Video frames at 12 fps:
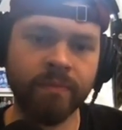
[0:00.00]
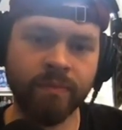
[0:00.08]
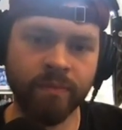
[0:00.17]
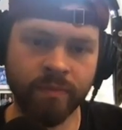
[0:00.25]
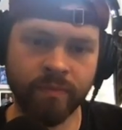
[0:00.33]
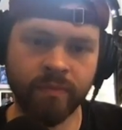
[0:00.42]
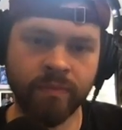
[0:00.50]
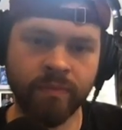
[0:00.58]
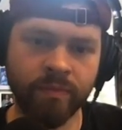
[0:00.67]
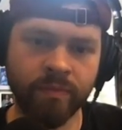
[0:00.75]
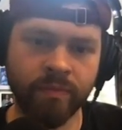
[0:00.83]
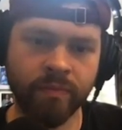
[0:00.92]

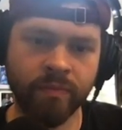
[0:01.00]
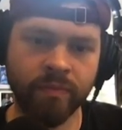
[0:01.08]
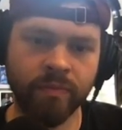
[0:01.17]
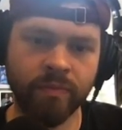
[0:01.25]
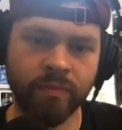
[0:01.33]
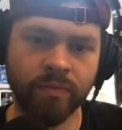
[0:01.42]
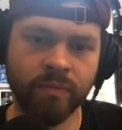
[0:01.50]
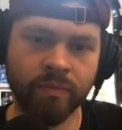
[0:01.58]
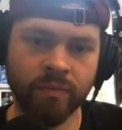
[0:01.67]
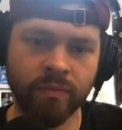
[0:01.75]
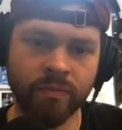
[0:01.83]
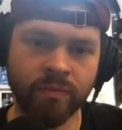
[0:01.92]

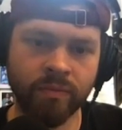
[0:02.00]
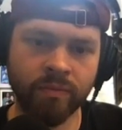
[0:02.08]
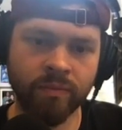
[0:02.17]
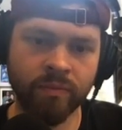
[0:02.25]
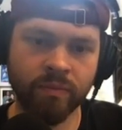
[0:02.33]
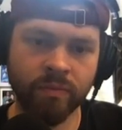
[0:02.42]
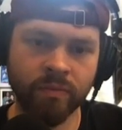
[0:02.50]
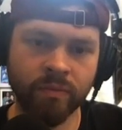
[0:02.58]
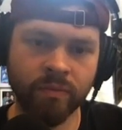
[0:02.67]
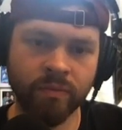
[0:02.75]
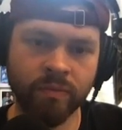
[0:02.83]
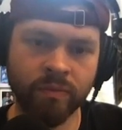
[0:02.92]

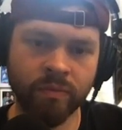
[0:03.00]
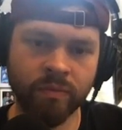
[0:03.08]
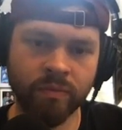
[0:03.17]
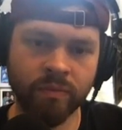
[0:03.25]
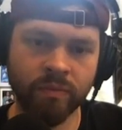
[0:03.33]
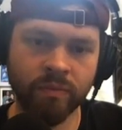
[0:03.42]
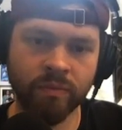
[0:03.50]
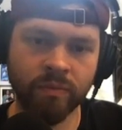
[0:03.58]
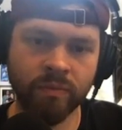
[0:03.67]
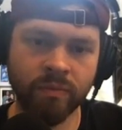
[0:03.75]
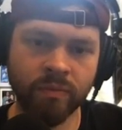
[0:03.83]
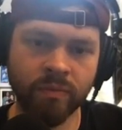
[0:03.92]

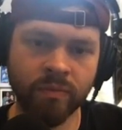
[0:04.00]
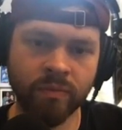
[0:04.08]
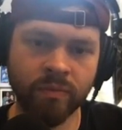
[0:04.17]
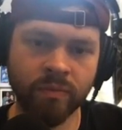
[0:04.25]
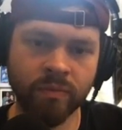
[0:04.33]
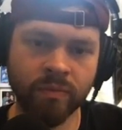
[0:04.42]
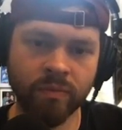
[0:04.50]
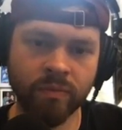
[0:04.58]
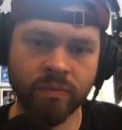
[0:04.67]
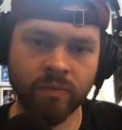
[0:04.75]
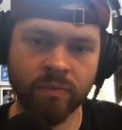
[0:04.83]
No words are spoken by the person on screen.